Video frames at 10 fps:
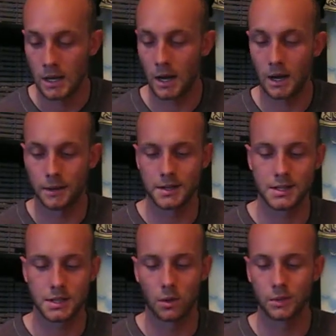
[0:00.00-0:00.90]
This
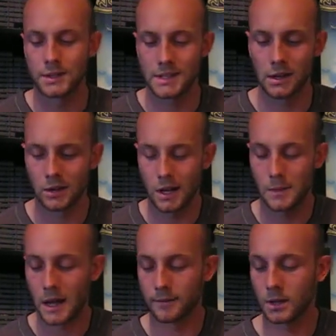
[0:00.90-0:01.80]
is the only Saturn game I
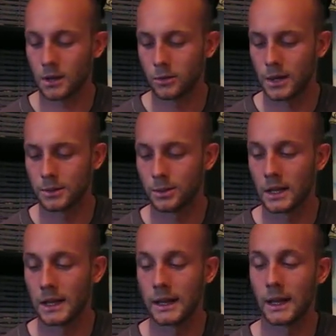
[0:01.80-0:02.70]
haven't gone around to
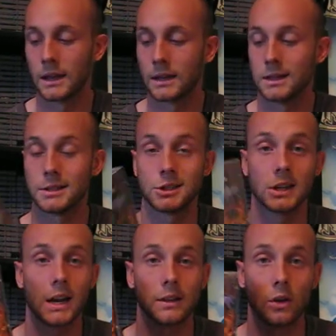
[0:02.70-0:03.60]
playing yet, and it's
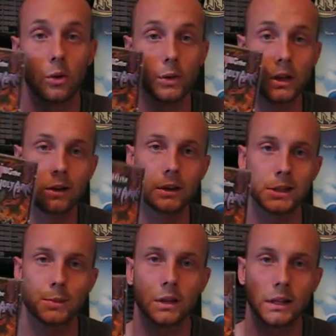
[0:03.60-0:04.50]
Shining the Holy Ark.
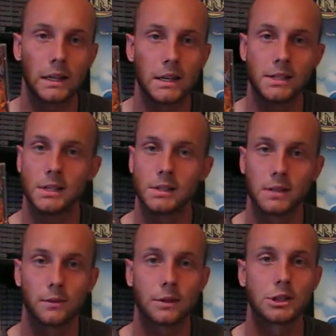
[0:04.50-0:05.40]
It's probably the easiest
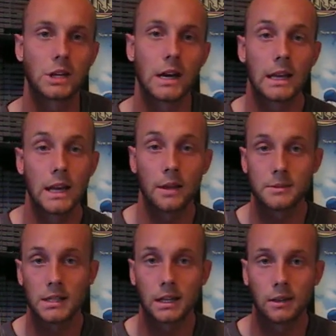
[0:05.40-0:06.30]
of all the Shining games
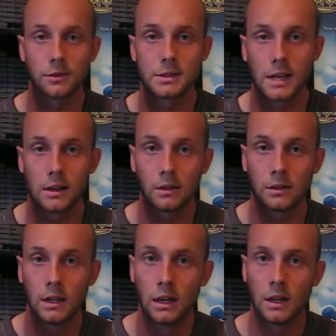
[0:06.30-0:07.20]
to get for
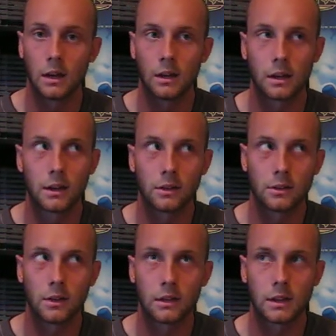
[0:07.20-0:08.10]
Saturn,
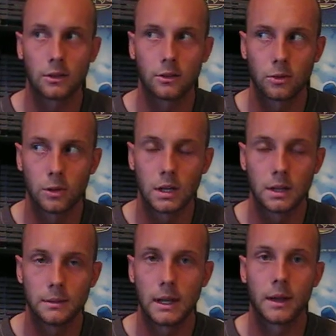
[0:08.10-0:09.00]
because I think there's 3.
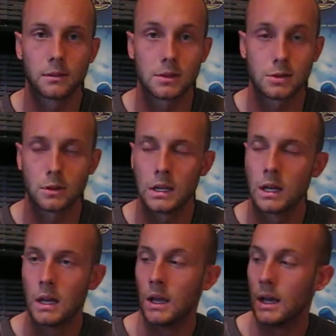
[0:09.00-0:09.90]
Yeah, there's 3.
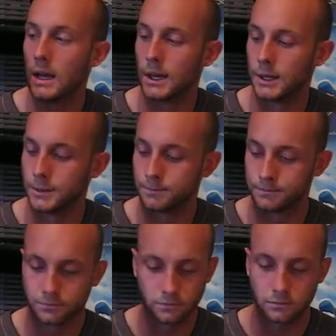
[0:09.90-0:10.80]

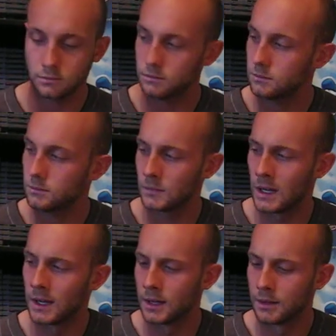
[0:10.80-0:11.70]

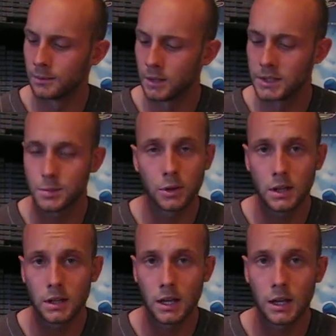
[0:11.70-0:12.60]
But it's a pretty
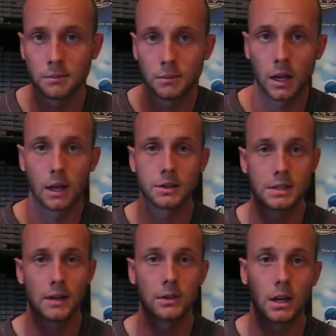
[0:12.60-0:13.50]
good game. I just
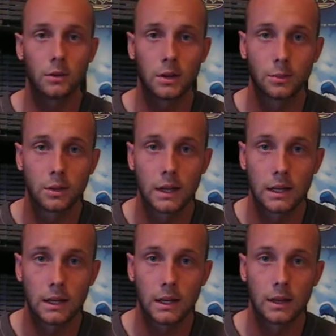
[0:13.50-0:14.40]
haven't got around to playing
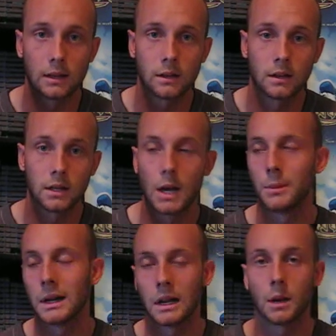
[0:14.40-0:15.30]
it yet. Not
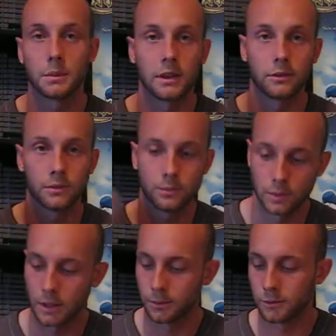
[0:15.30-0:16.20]
my copy. I've
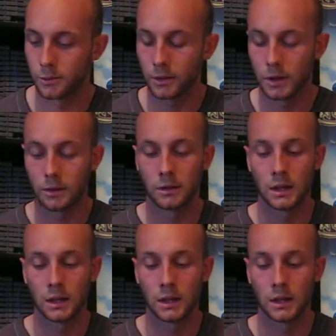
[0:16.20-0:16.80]
played it before though.